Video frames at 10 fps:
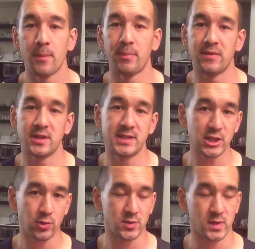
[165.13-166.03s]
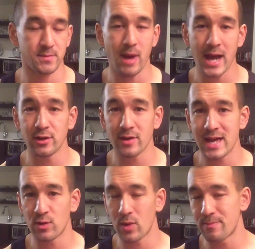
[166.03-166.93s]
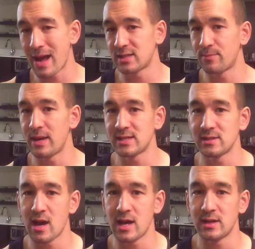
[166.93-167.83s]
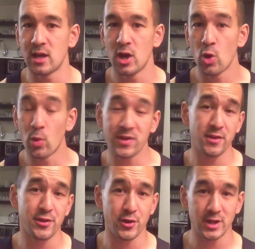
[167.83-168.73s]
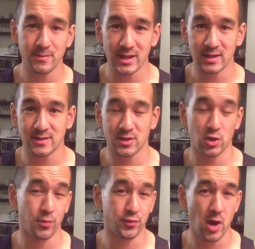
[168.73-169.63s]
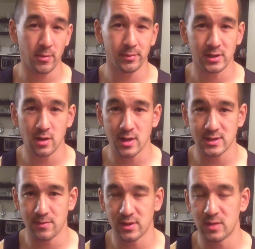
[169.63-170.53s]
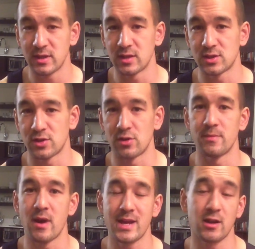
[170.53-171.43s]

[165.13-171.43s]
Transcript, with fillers: but the decrease was minor and it went back to baseline within 30 minutes, so probably not something to be concerned about.